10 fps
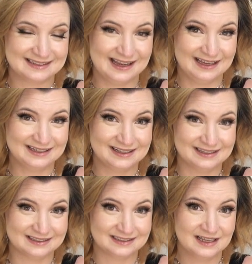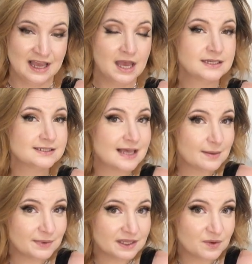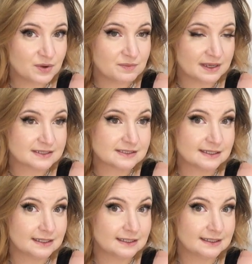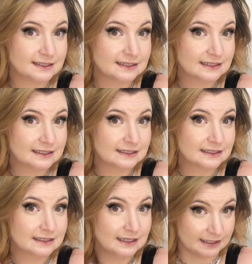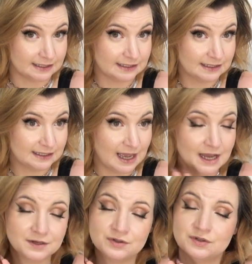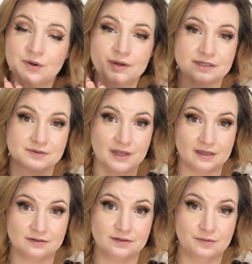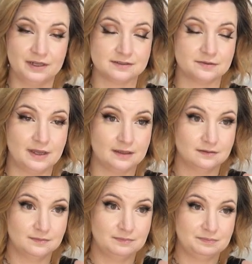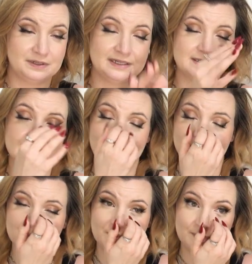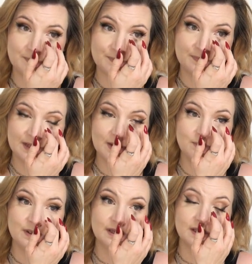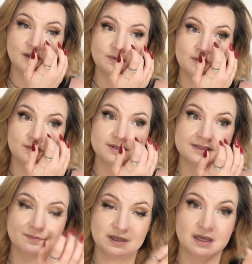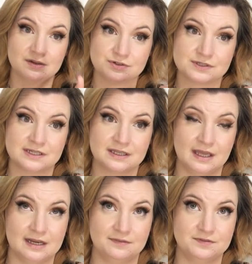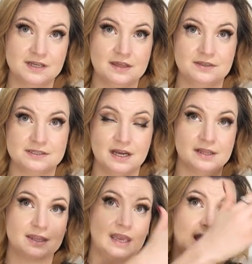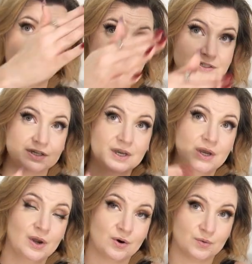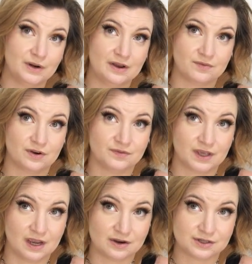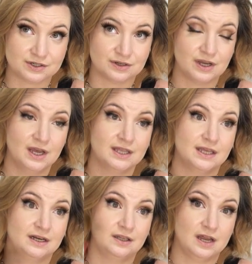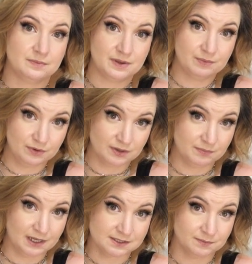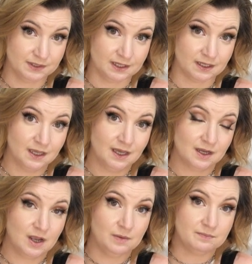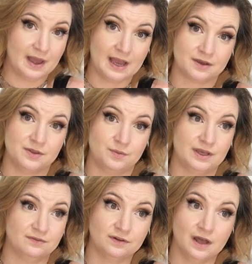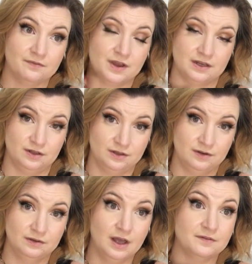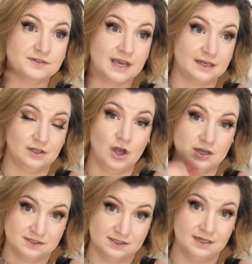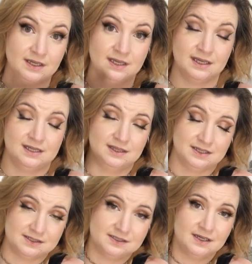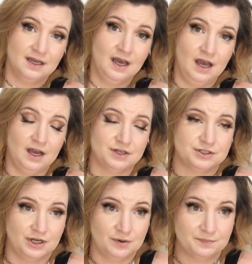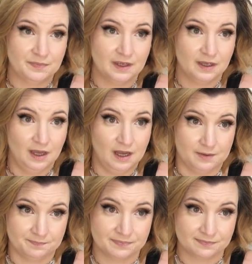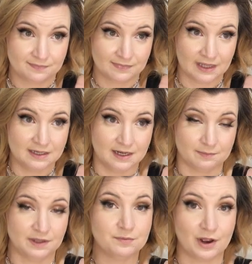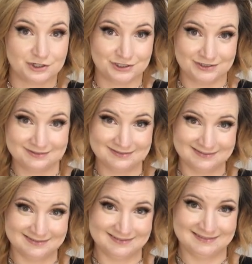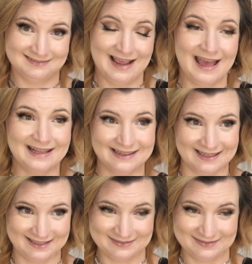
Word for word: Icon. Does that mean that we might see Lee? I don't, don't answer that. Don't answer that. But it, that would... It, it, there is something interesting that if death is not the end or whatever of a character that a lot of people can possibly come back that we have love and loved and lost in this uh, show, um, namely Roger and